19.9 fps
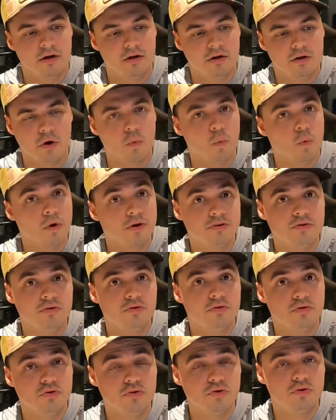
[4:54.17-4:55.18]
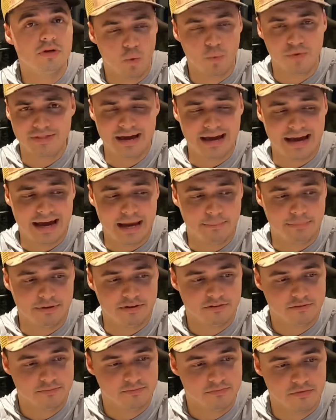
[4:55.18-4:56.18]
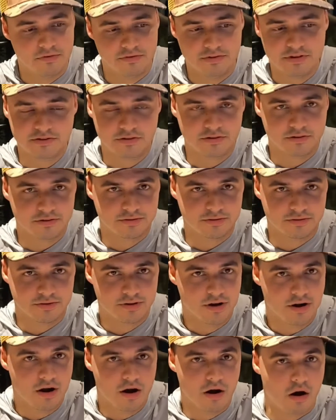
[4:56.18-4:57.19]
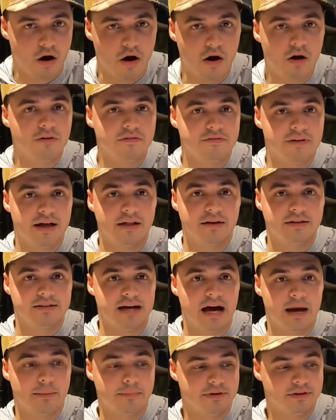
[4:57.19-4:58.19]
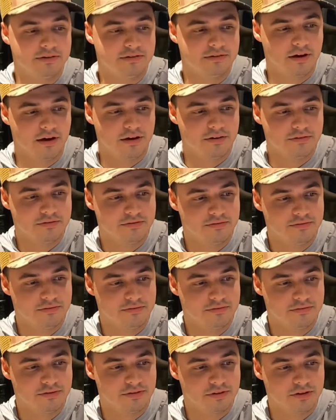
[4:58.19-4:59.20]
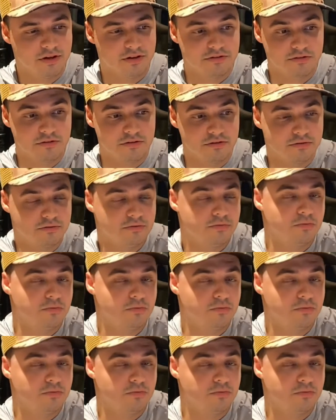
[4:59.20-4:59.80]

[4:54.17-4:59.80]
What do you do when that happens? These are all valid topics of concern.